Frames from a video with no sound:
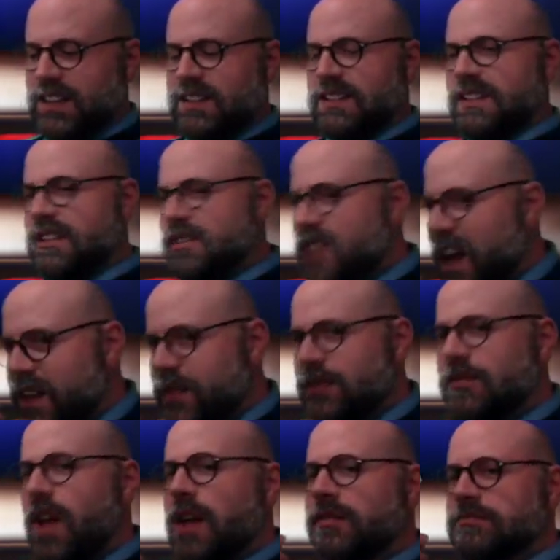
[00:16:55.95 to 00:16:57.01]
just kind of
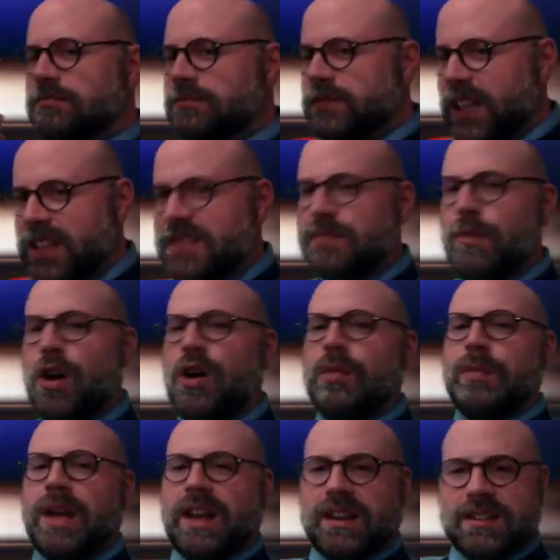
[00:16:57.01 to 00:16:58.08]
take small
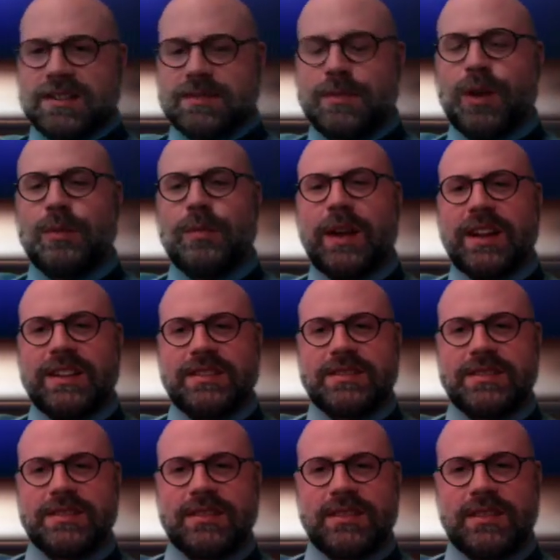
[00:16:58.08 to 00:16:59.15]
pecks, small
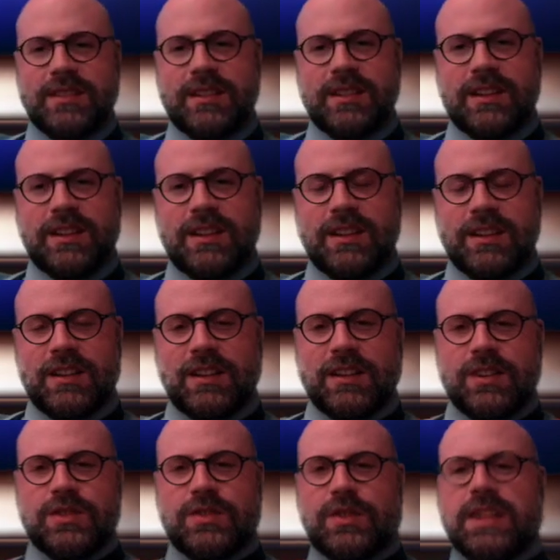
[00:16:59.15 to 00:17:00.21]
bites.
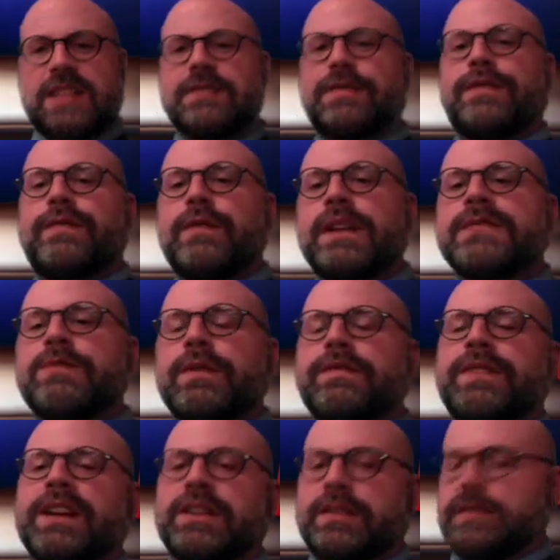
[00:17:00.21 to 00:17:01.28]
So that's what
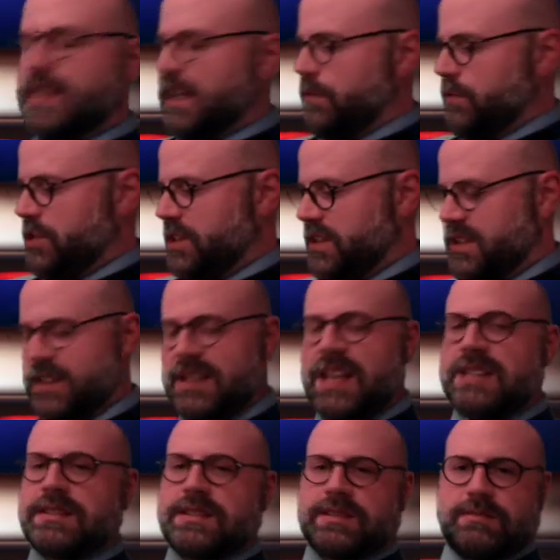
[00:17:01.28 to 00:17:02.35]
figurative language is, and
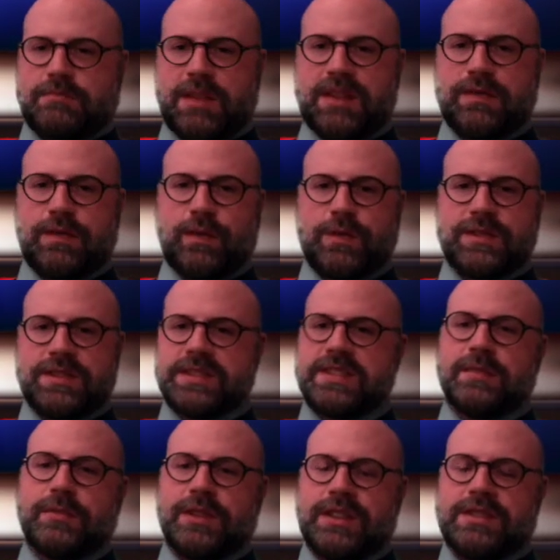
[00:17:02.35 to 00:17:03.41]
that's metaphors and
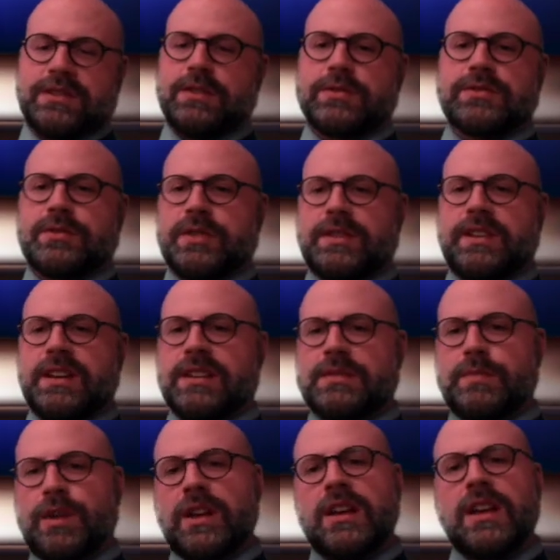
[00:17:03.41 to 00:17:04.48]
similes and those sort of things,
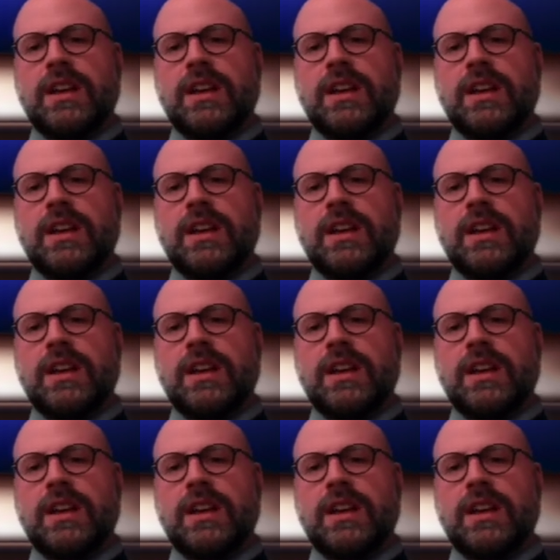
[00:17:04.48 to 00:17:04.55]
but